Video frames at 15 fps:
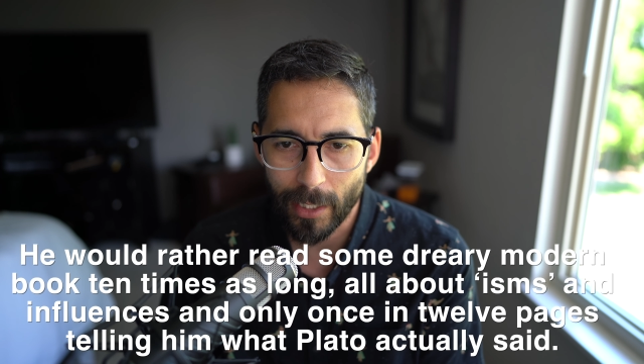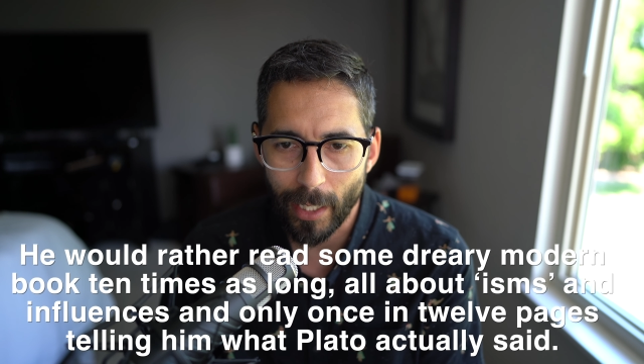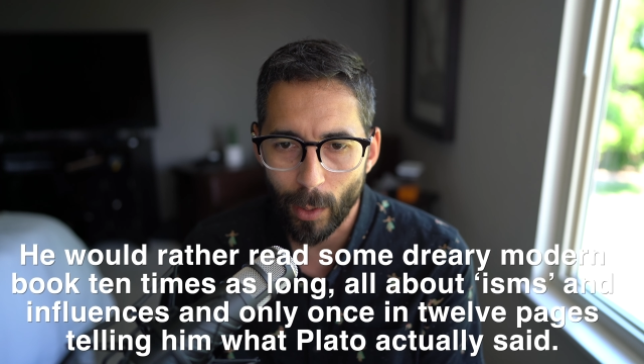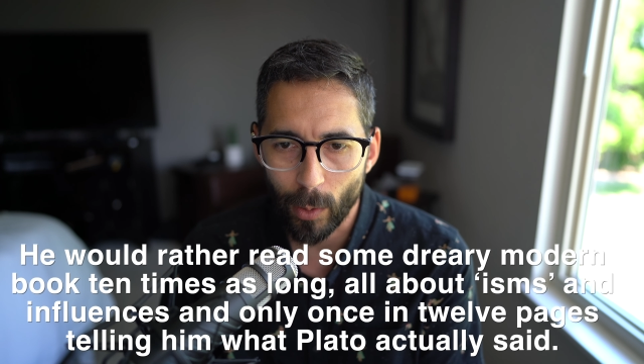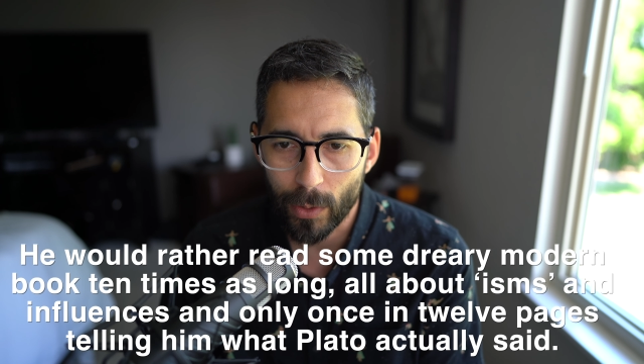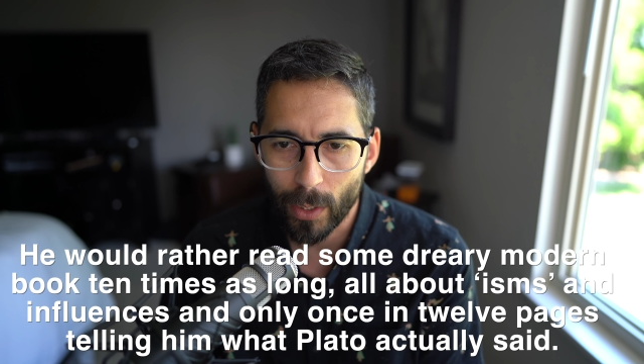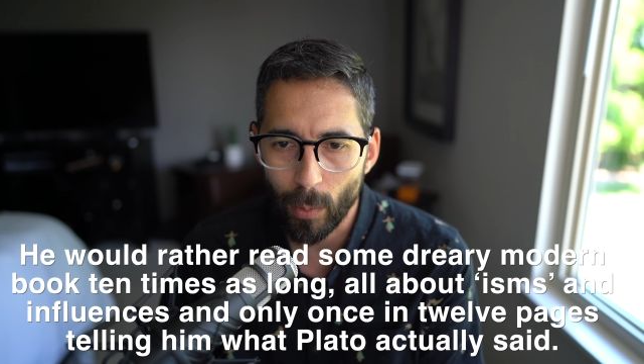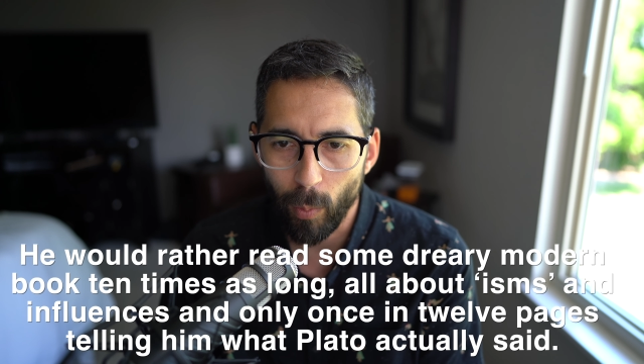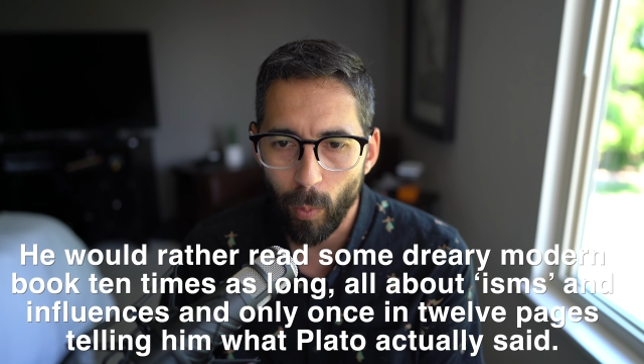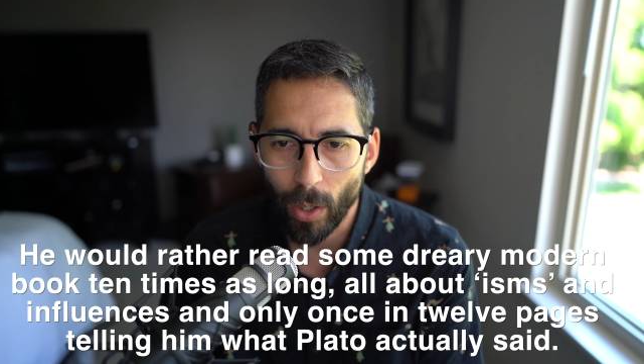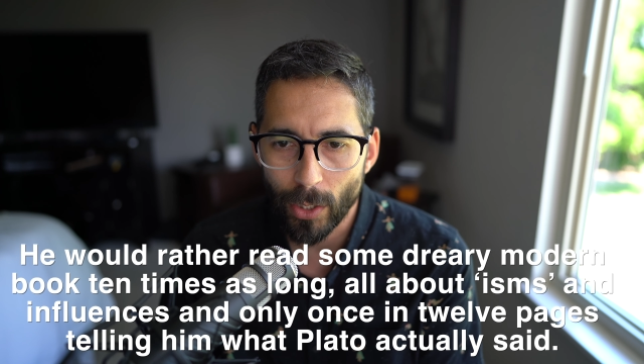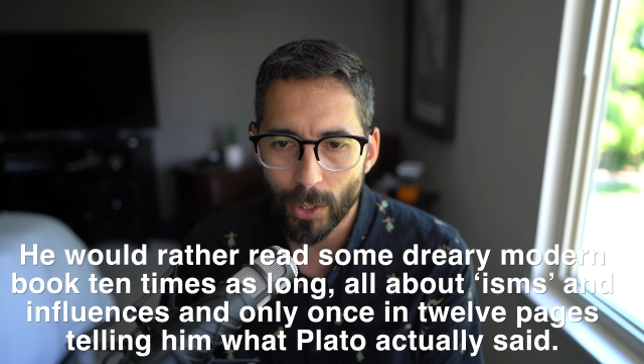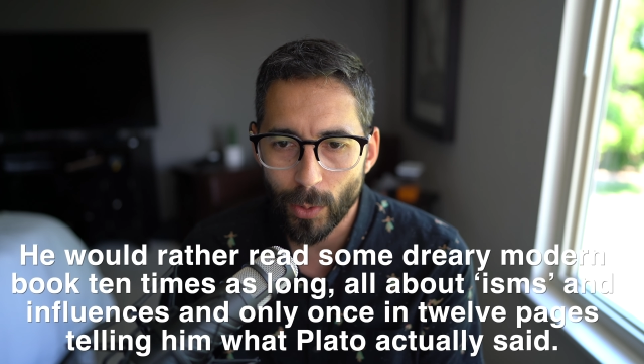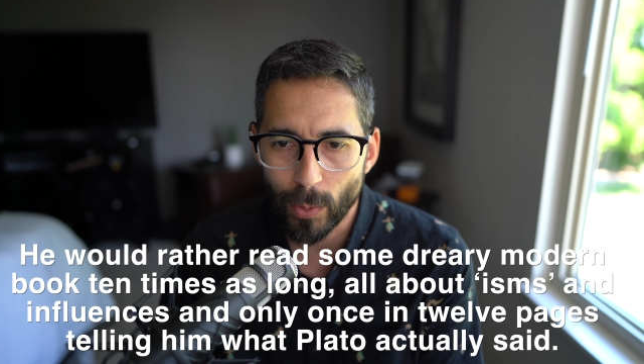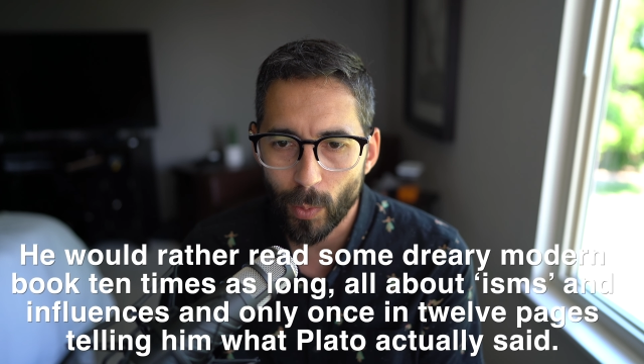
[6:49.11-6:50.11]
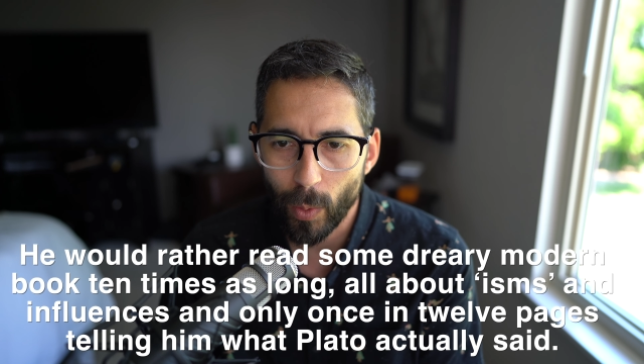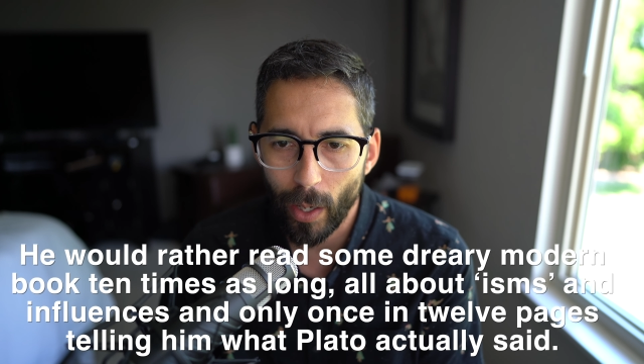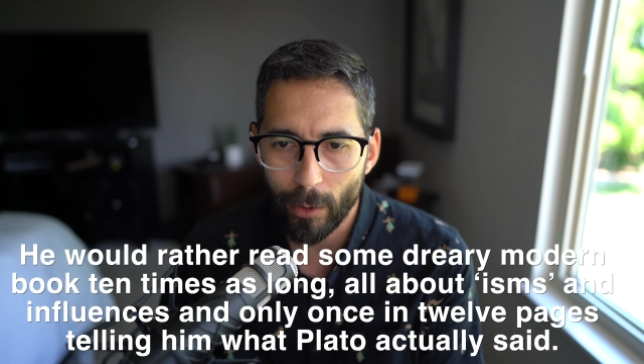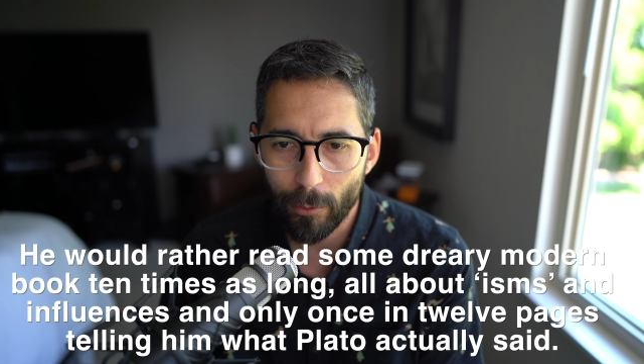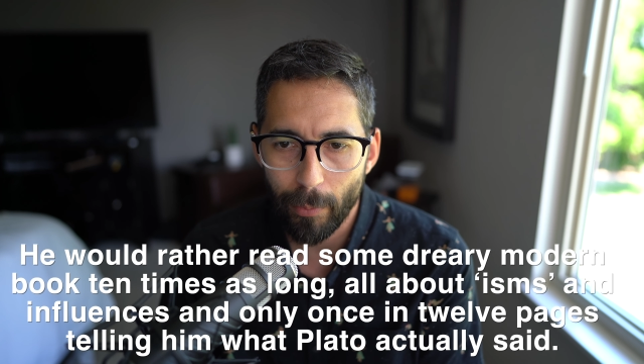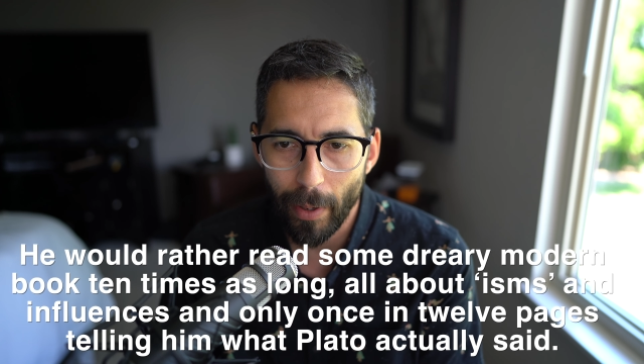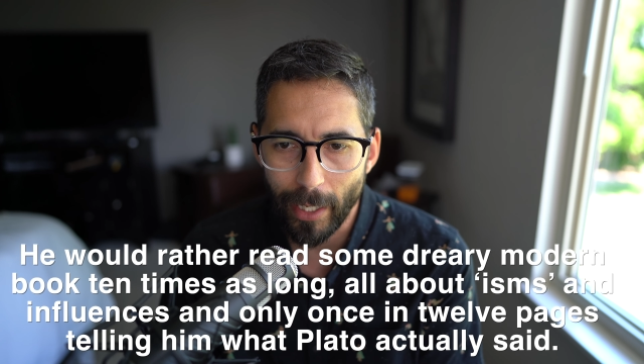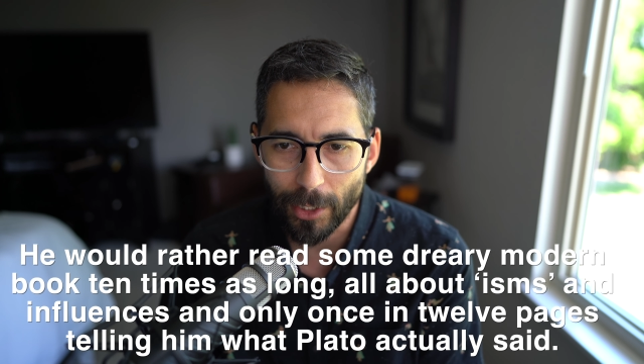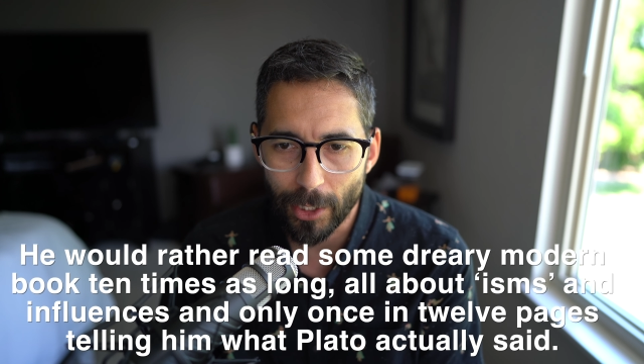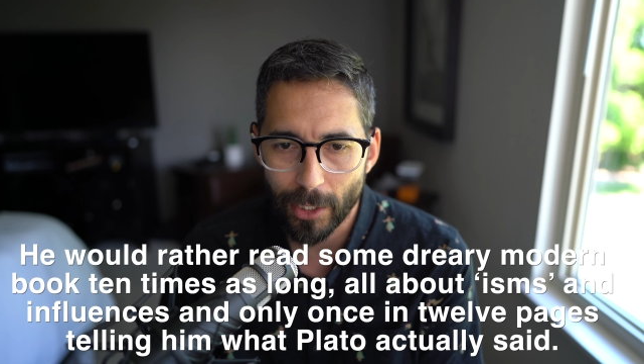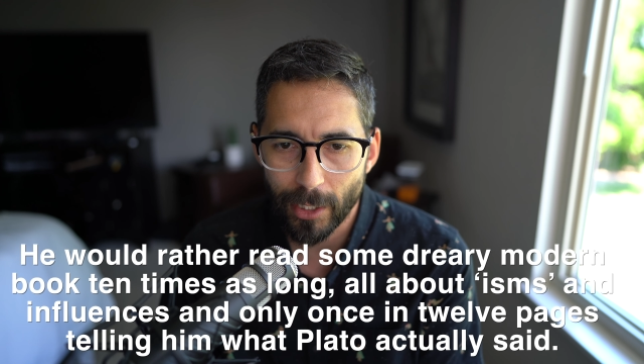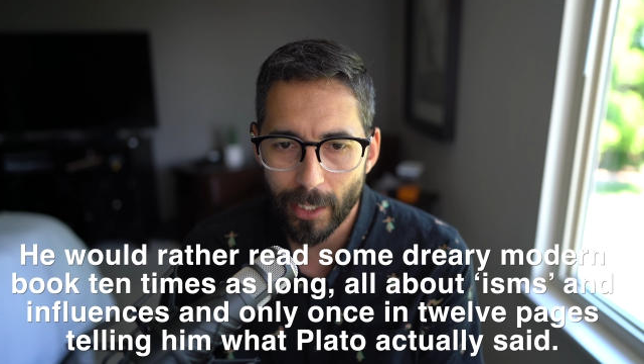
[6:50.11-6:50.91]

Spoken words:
and only once in 12 pages